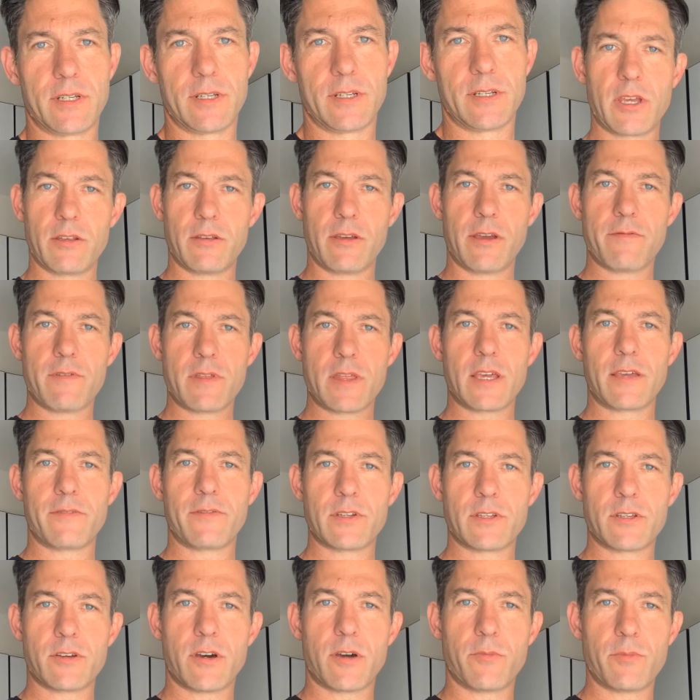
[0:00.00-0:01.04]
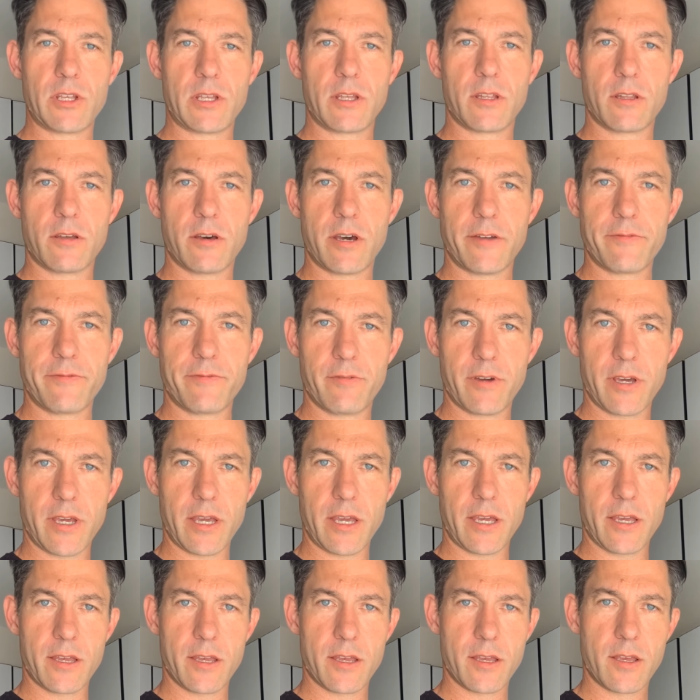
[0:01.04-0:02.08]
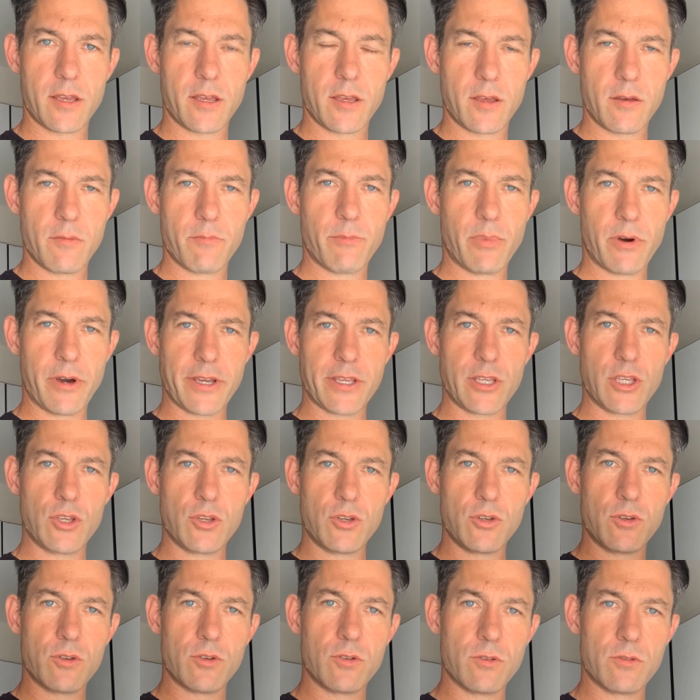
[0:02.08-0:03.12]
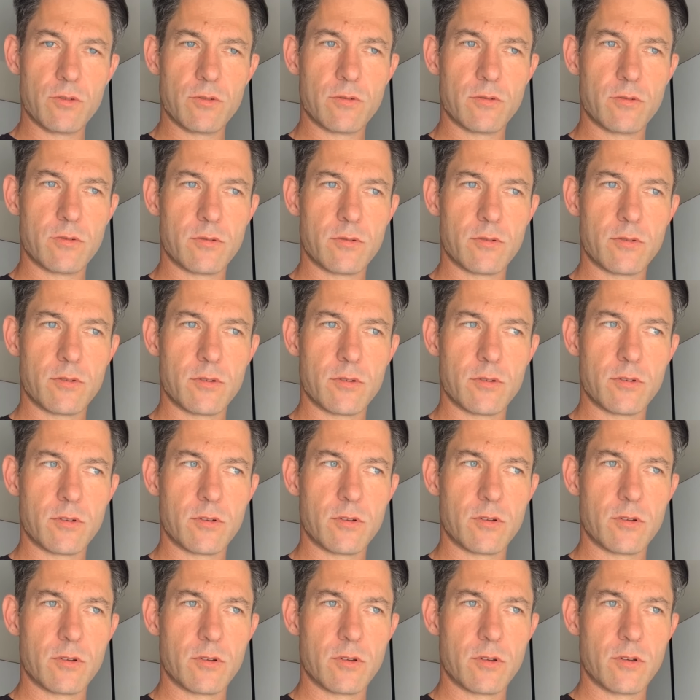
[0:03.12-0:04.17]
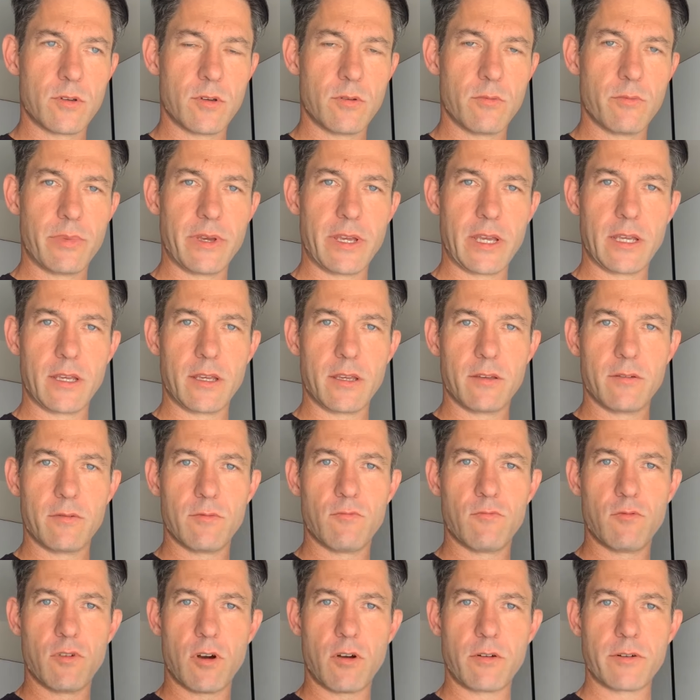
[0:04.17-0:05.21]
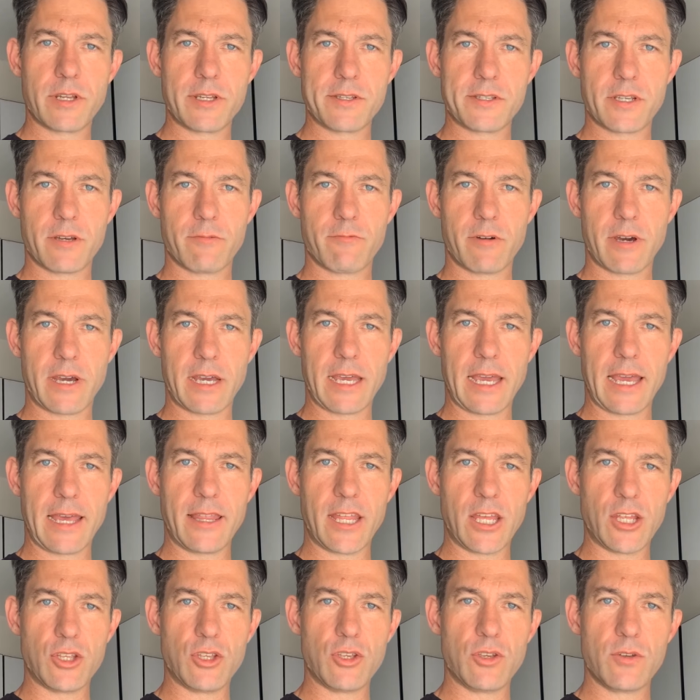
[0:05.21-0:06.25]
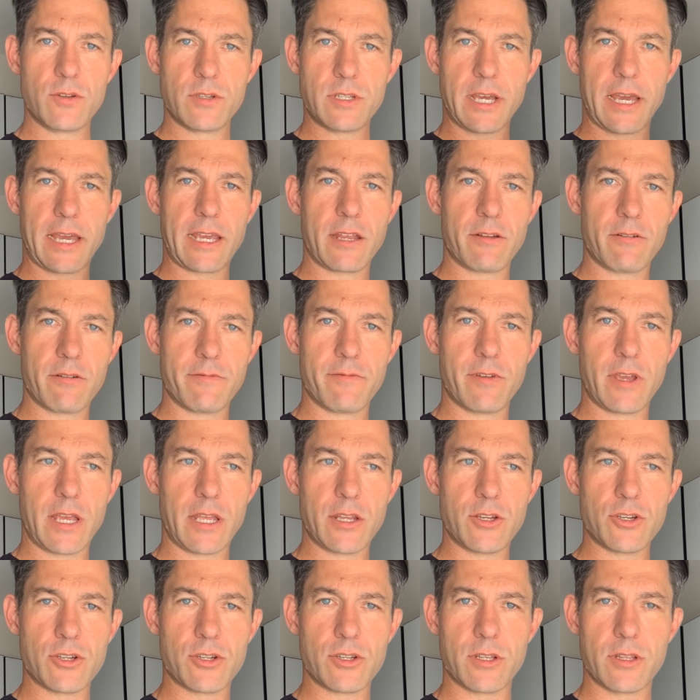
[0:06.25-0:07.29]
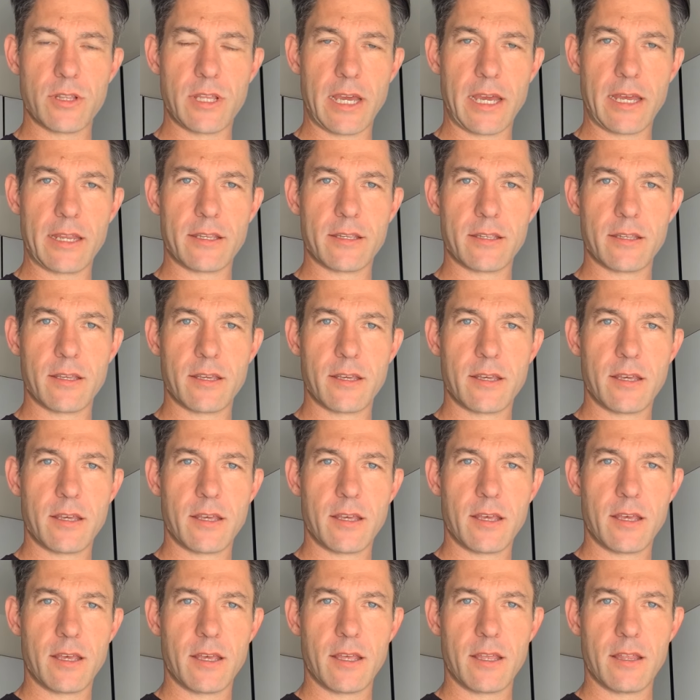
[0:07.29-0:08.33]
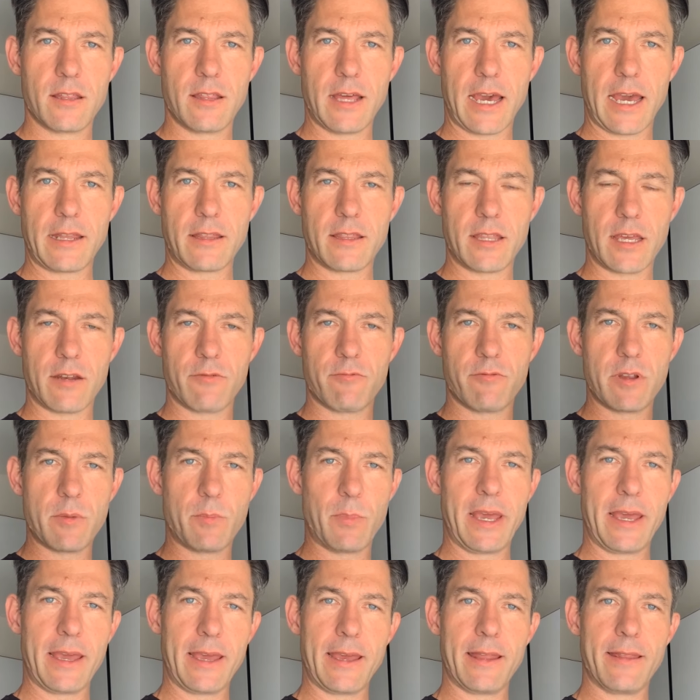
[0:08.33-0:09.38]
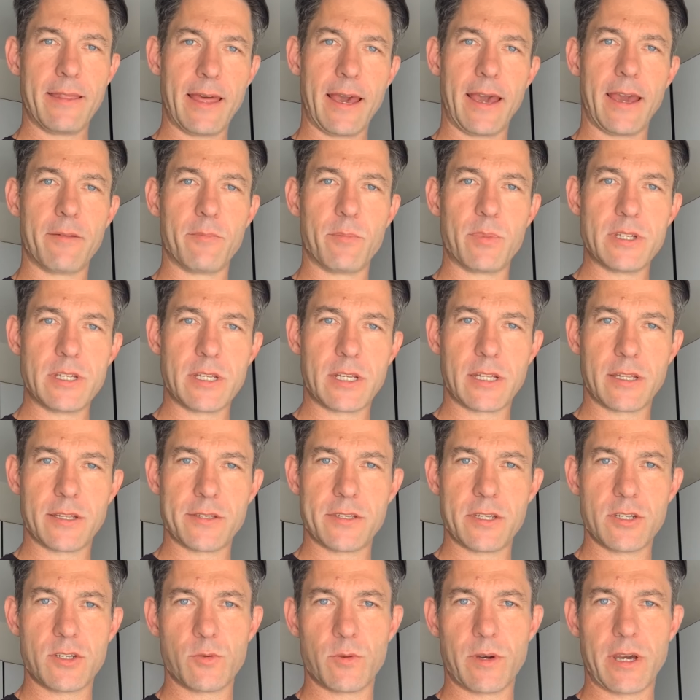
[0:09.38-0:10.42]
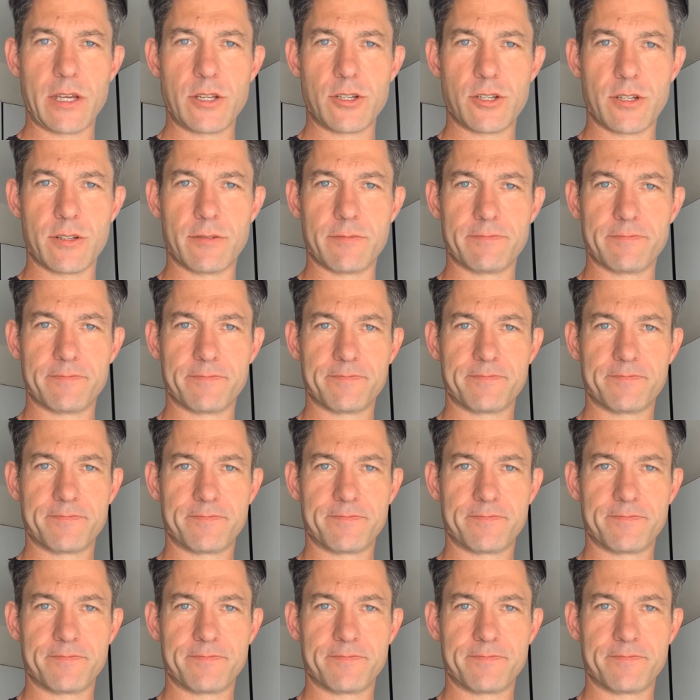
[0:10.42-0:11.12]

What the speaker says: Can you ever think of a time in your life where by you being wronged in some way and then you taking revenge, that then repaired that particular situation?